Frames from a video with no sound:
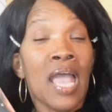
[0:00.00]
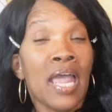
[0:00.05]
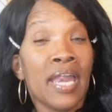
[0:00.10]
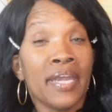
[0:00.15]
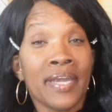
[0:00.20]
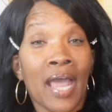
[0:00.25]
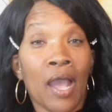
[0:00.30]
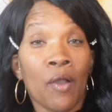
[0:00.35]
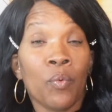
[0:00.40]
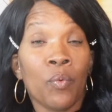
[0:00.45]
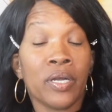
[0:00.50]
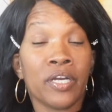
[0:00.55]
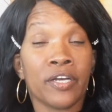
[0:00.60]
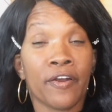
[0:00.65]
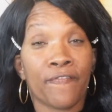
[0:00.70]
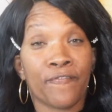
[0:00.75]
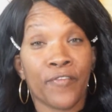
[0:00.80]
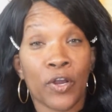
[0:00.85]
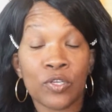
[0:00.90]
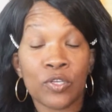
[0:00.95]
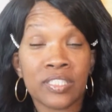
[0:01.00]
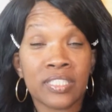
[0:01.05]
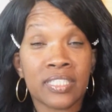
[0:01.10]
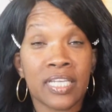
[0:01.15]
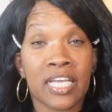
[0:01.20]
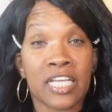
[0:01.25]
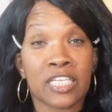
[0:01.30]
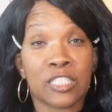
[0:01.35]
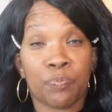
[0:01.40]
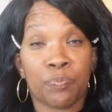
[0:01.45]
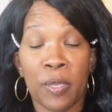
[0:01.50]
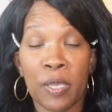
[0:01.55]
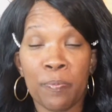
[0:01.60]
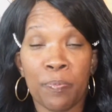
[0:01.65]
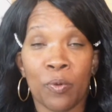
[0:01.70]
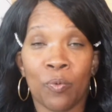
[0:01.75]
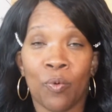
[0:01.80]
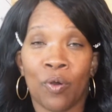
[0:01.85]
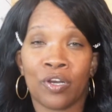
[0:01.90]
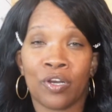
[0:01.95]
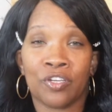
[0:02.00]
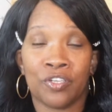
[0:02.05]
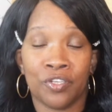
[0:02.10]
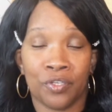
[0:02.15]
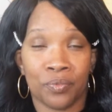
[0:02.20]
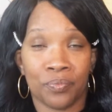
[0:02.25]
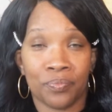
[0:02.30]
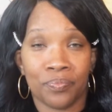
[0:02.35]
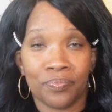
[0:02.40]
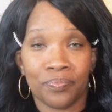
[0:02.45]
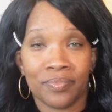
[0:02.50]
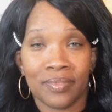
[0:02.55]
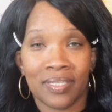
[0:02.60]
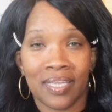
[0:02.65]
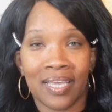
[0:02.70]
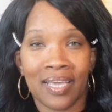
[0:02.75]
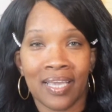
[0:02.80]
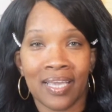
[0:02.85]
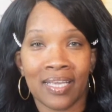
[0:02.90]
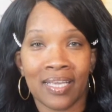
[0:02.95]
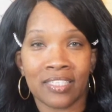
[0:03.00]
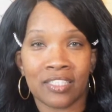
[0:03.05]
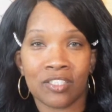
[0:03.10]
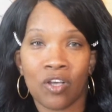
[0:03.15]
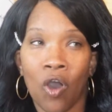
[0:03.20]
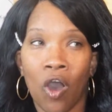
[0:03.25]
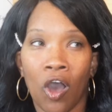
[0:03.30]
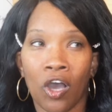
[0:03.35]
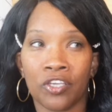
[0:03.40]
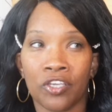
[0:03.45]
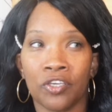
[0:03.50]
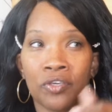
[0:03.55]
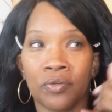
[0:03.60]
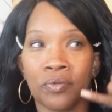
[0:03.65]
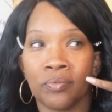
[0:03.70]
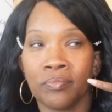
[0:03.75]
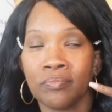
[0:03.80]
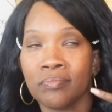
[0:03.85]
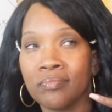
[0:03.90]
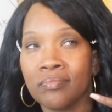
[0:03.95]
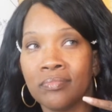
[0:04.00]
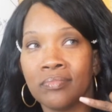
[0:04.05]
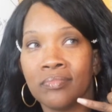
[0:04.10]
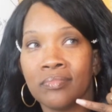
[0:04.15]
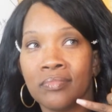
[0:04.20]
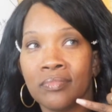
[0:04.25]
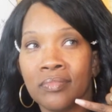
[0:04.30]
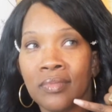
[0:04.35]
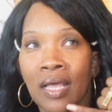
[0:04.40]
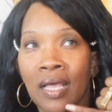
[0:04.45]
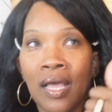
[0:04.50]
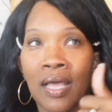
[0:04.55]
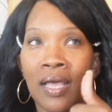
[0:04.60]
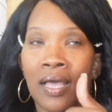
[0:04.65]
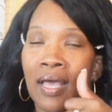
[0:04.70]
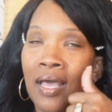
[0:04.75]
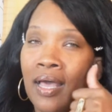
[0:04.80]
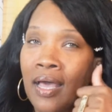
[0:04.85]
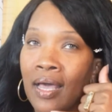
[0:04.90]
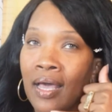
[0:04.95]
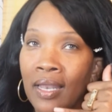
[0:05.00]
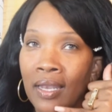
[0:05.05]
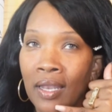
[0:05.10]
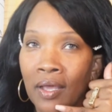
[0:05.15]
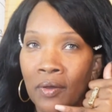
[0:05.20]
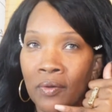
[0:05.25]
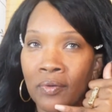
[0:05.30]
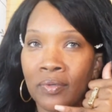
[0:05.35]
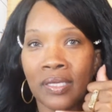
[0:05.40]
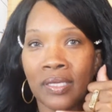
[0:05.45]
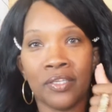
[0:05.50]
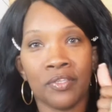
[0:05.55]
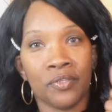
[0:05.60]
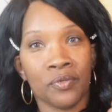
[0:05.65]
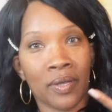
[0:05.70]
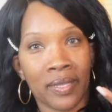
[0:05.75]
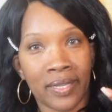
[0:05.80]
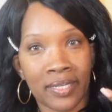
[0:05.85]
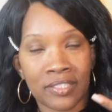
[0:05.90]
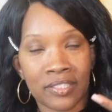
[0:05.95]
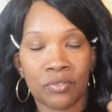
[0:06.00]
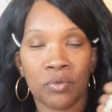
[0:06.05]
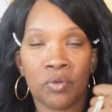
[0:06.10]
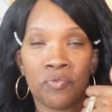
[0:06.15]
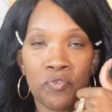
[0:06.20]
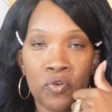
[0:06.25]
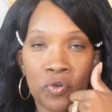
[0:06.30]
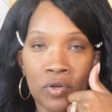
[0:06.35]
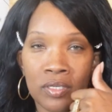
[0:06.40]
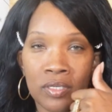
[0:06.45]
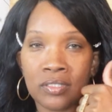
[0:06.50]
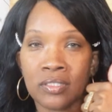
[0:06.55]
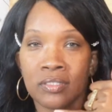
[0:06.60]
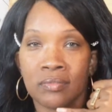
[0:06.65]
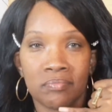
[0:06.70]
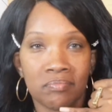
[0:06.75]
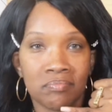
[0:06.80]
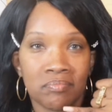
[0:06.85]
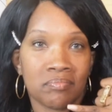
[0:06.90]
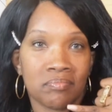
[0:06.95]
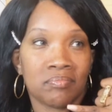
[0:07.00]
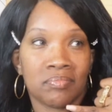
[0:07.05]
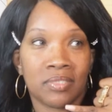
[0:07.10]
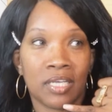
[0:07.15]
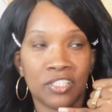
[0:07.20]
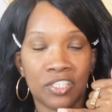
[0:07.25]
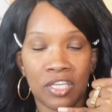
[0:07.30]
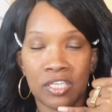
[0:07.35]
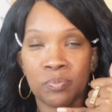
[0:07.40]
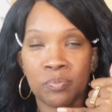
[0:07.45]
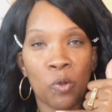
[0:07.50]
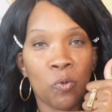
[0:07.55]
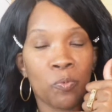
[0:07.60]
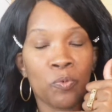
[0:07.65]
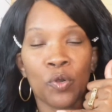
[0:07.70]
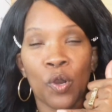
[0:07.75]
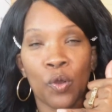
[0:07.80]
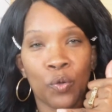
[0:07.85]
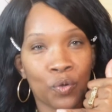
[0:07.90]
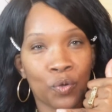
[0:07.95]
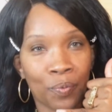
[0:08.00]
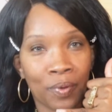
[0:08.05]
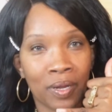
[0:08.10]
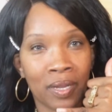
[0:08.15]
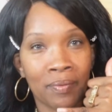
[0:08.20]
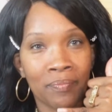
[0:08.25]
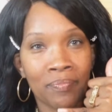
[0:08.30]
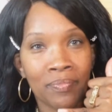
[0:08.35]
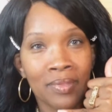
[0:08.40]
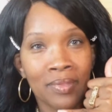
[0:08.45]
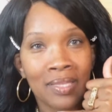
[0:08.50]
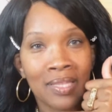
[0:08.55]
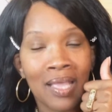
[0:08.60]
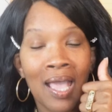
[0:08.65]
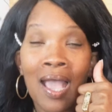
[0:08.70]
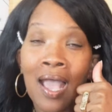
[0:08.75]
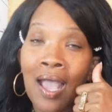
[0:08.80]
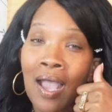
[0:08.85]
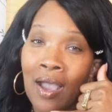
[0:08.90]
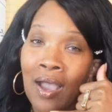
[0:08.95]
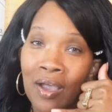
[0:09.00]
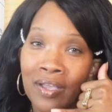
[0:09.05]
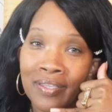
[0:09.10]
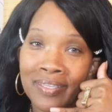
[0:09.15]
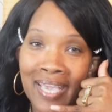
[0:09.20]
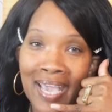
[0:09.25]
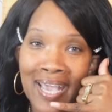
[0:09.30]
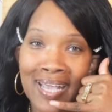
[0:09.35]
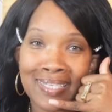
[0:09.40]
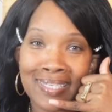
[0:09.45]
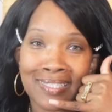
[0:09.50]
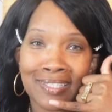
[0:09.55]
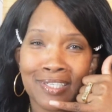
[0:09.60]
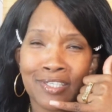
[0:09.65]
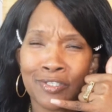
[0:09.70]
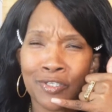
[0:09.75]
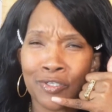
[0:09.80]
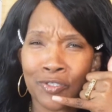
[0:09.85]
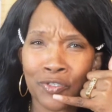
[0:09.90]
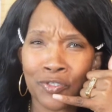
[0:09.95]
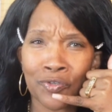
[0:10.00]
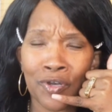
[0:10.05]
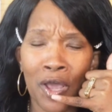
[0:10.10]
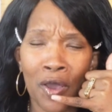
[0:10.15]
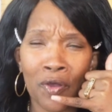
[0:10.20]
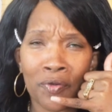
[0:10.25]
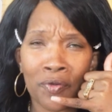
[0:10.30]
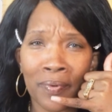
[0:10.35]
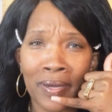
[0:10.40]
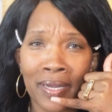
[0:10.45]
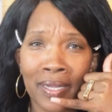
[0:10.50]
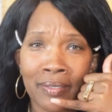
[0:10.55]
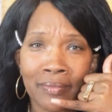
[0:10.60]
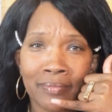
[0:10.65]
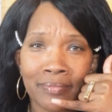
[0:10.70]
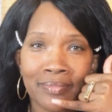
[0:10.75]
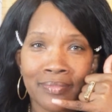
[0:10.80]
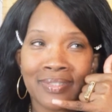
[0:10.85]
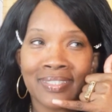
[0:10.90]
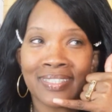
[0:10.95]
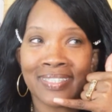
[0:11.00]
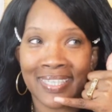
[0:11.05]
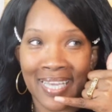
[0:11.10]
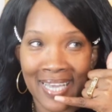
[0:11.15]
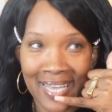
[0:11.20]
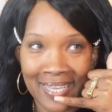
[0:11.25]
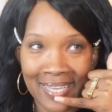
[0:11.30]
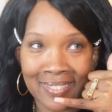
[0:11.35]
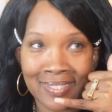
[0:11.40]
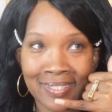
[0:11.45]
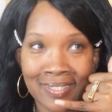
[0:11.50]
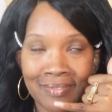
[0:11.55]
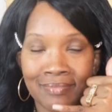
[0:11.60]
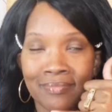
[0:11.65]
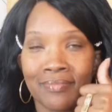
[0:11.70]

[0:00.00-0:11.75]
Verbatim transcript: Now, one of the first things people want to do is call you, hello, and you answer, of course, TaShay's mobile notary. Yes, you do notary? Yes.